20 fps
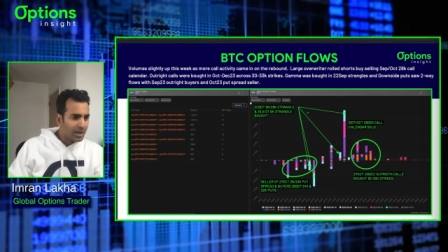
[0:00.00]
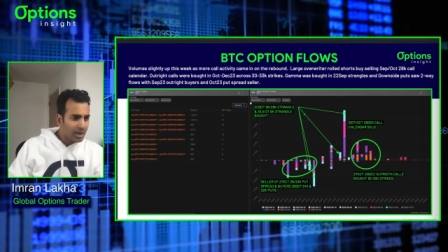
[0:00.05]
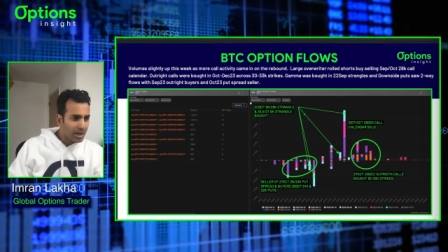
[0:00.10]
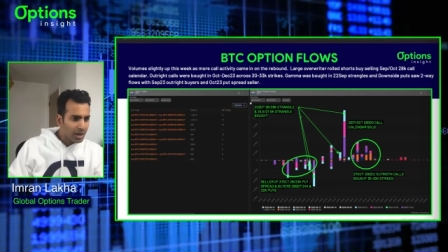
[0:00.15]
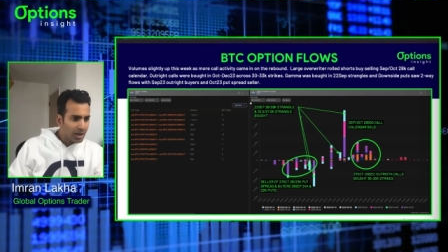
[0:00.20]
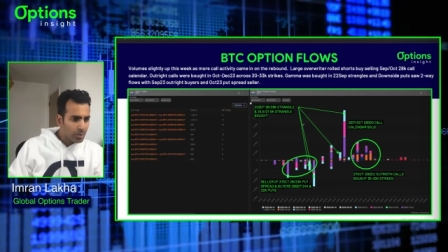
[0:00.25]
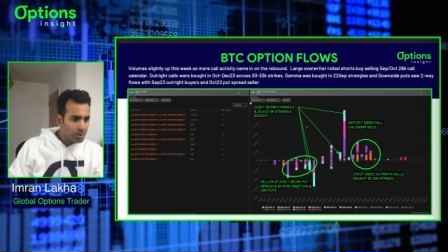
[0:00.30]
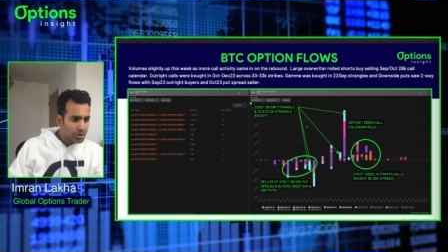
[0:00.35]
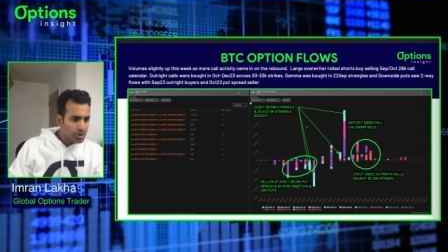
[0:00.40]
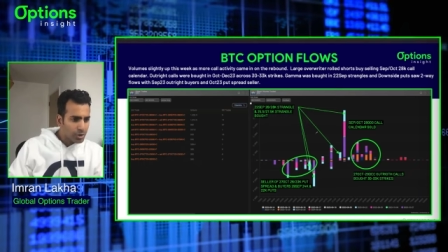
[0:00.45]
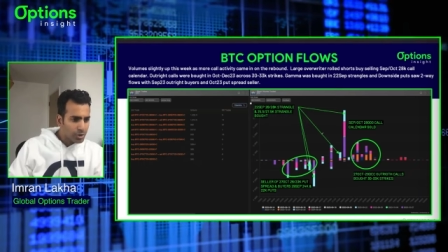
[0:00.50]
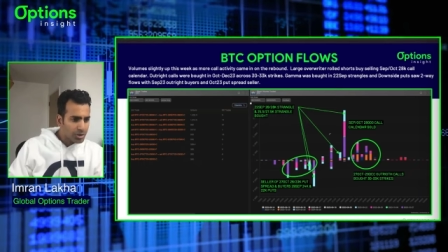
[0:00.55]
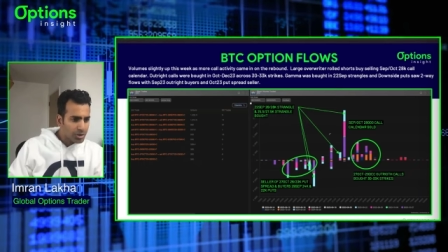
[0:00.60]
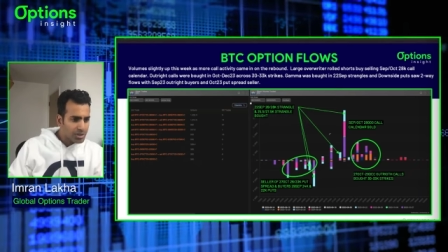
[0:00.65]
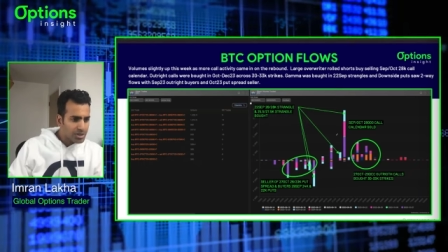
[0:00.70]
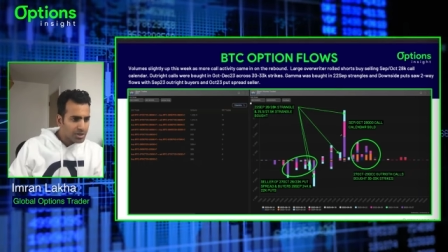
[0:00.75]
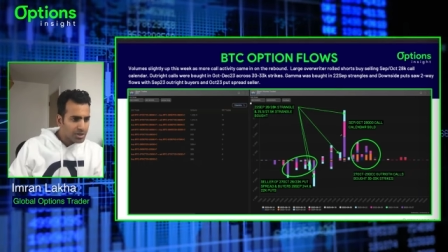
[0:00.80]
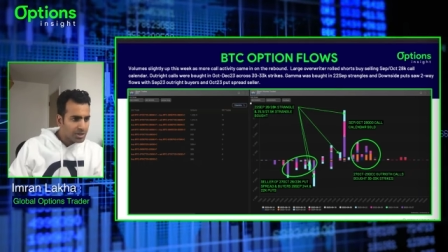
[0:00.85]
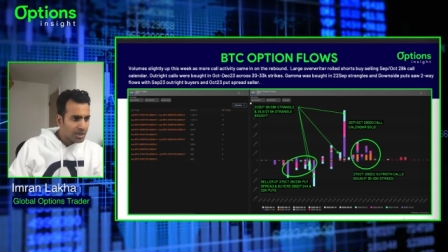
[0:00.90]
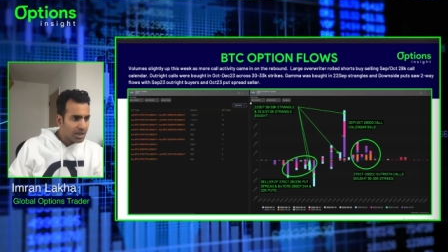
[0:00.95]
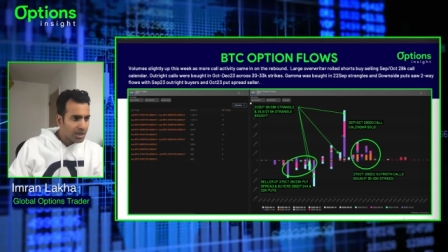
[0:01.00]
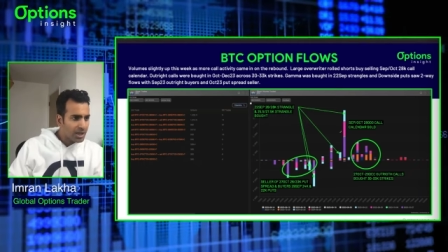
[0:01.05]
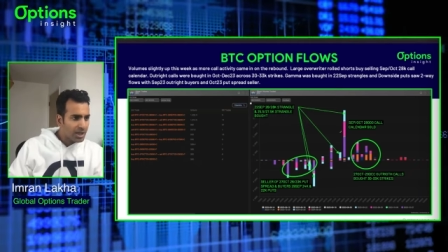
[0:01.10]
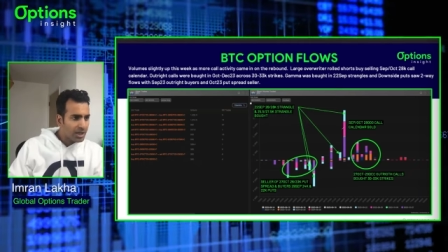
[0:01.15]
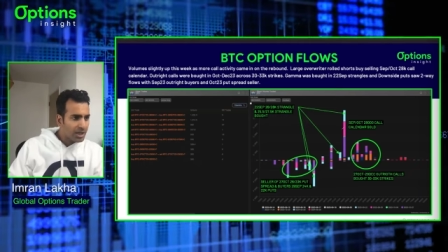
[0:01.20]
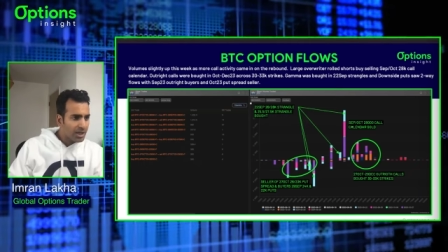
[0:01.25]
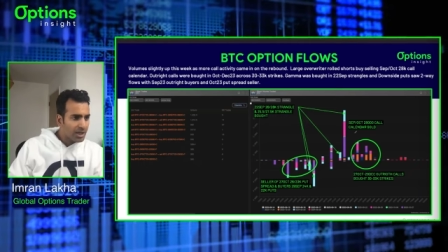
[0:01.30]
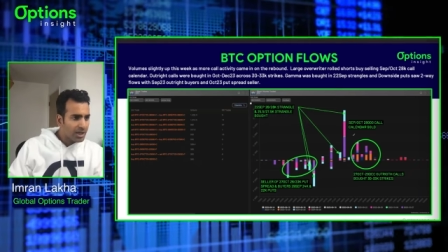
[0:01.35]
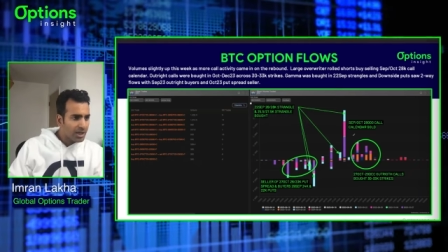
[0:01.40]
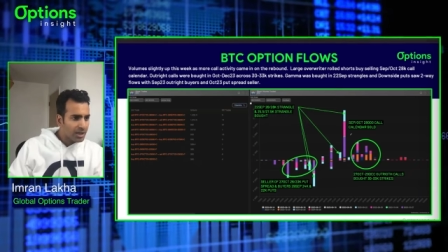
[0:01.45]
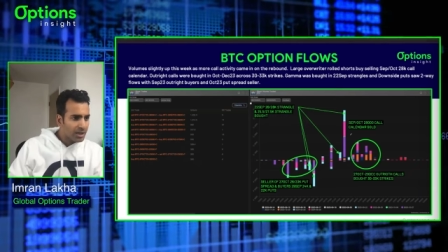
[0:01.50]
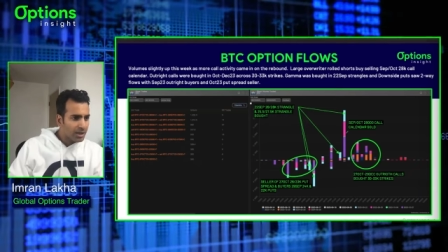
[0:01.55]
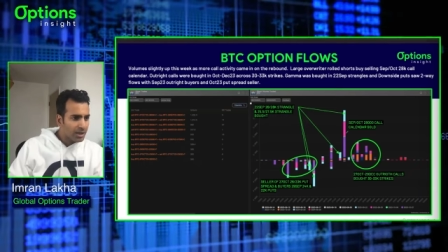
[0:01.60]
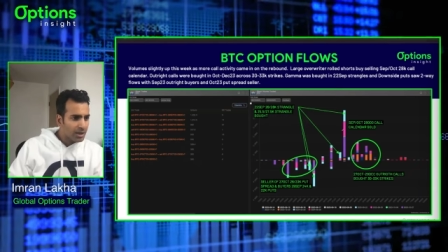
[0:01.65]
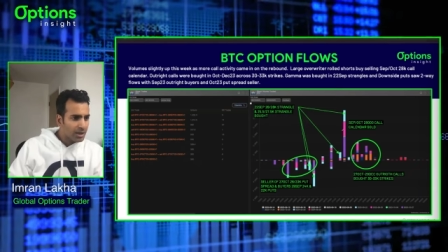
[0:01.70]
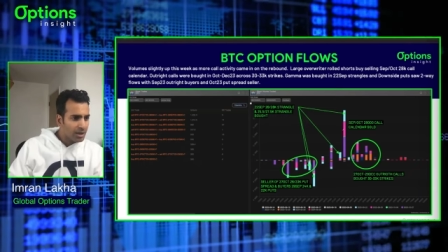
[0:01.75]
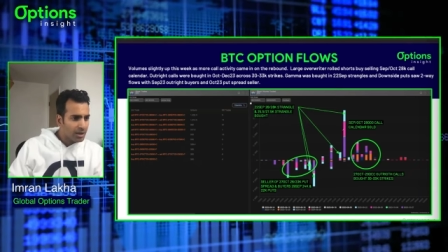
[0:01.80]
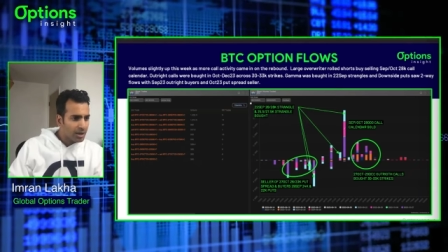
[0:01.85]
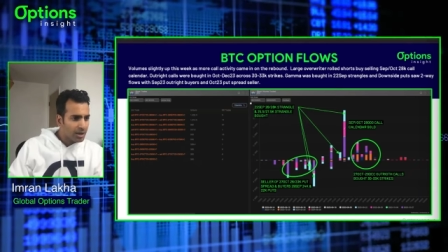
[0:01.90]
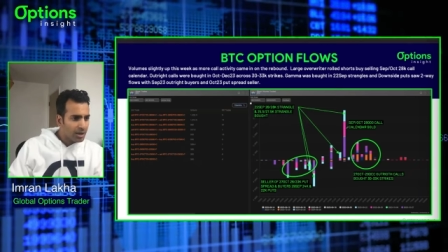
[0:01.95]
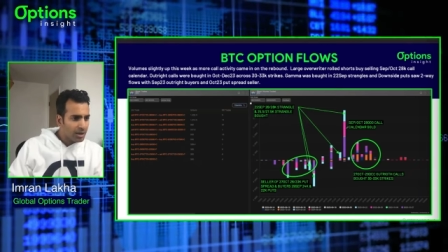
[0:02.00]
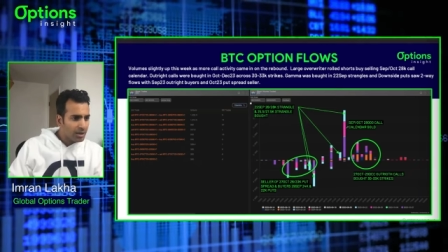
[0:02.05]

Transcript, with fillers: uh, which you can see in